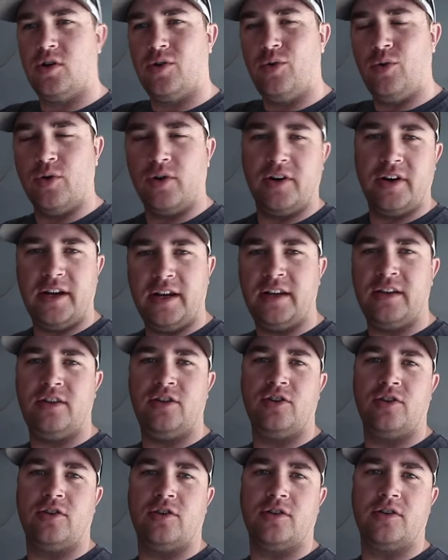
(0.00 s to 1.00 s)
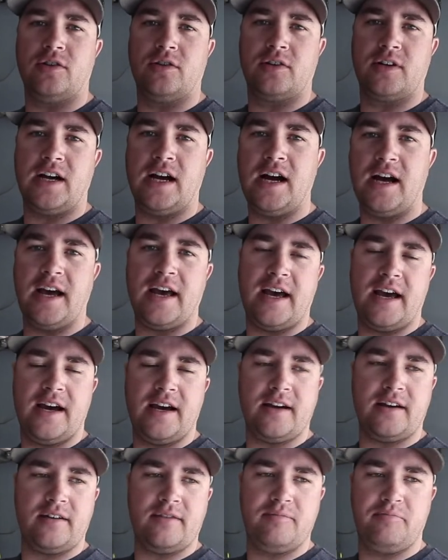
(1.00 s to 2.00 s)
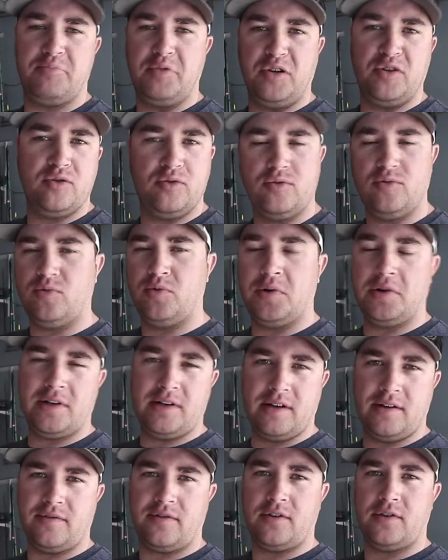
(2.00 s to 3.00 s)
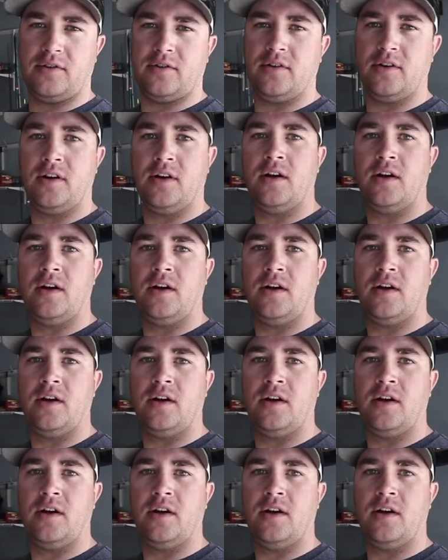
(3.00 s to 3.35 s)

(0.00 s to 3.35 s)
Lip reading: or in your kayak, boat, whatever,